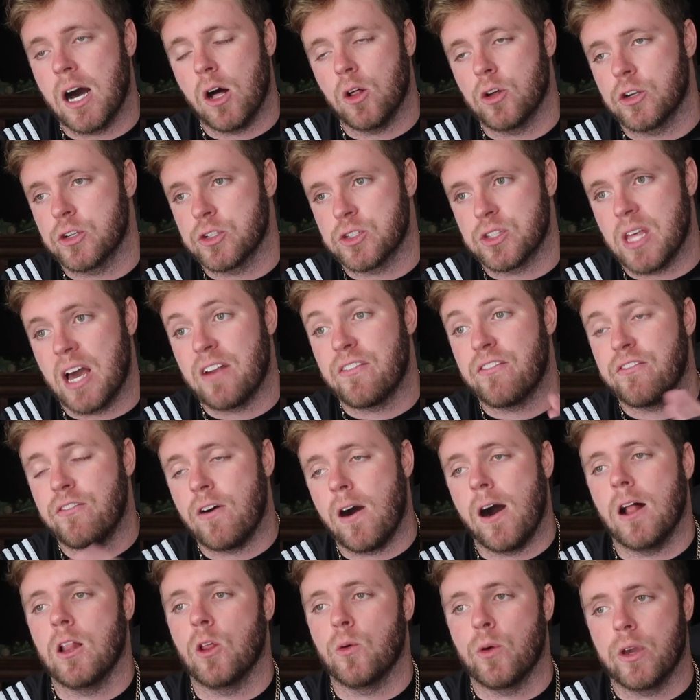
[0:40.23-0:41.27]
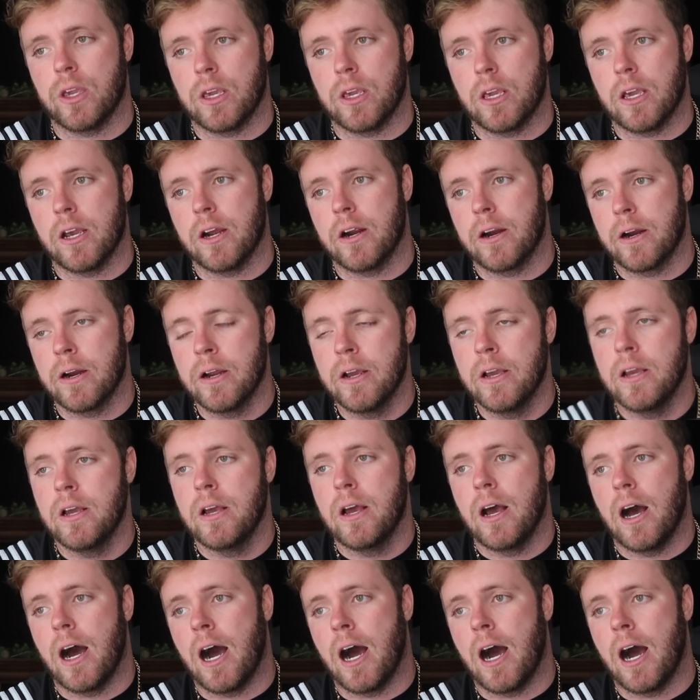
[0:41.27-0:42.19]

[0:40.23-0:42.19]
that following year.